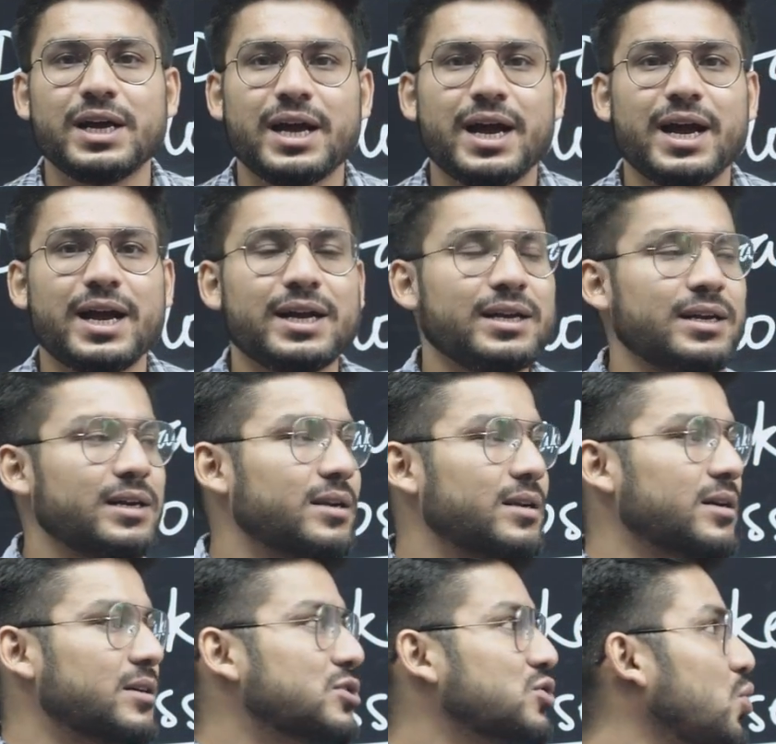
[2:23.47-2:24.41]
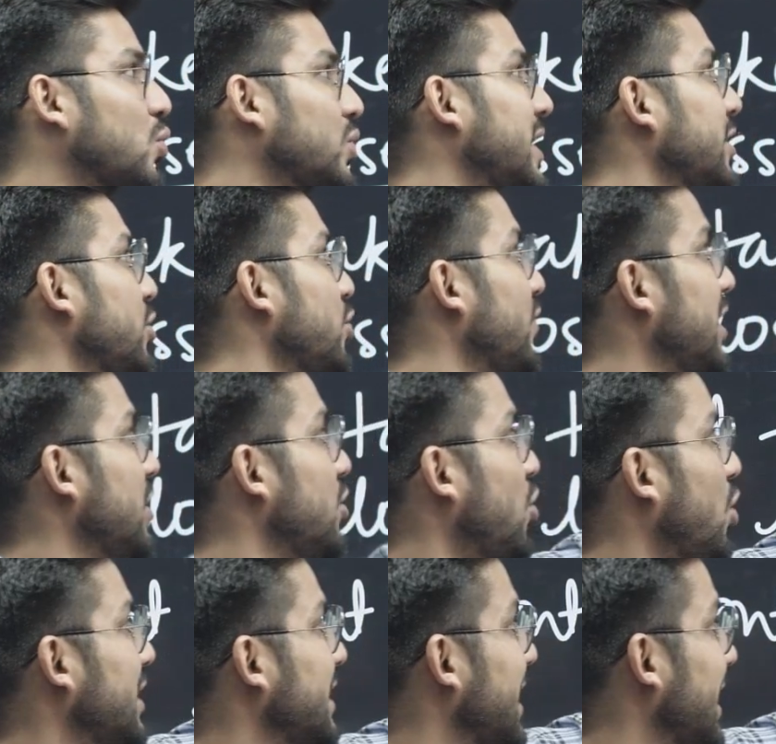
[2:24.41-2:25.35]
and so that you will
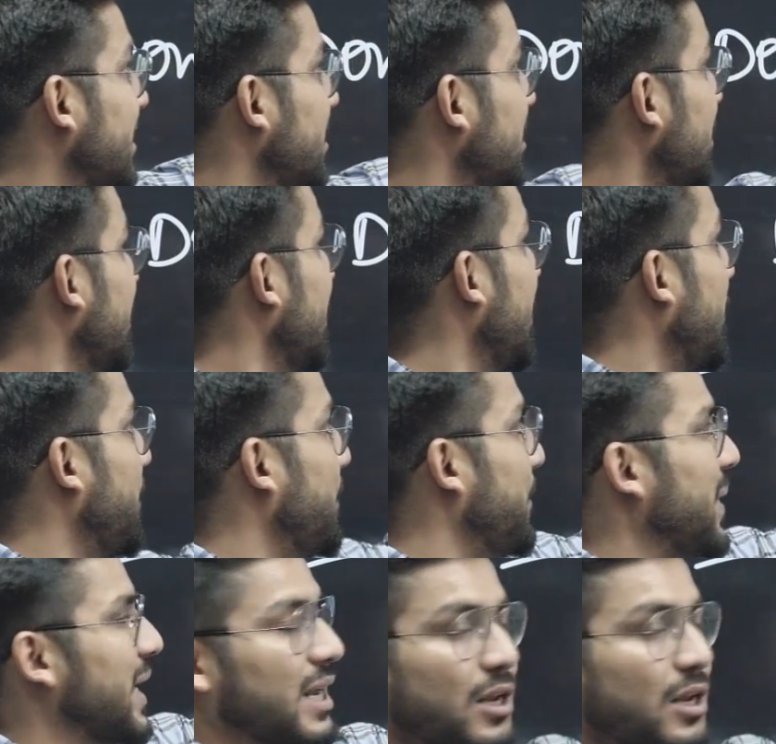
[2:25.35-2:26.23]
not get a big